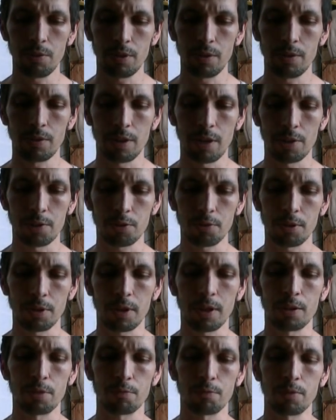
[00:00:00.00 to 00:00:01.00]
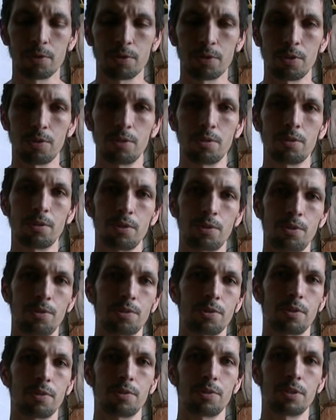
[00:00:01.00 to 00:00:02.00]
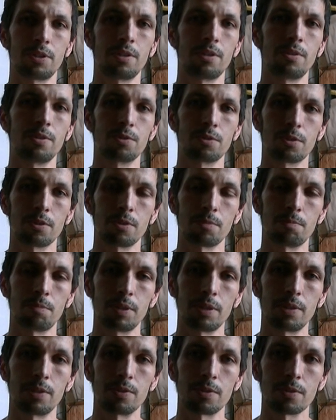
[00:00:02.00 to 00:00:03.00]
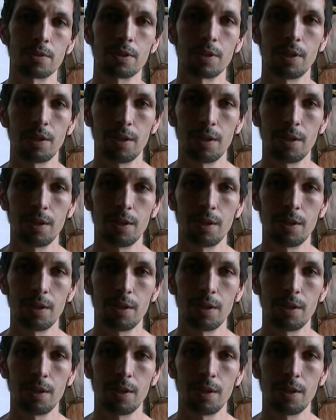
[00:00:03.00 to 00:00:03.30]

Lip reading: you naturally kind of want to do as you start to get used to the piece.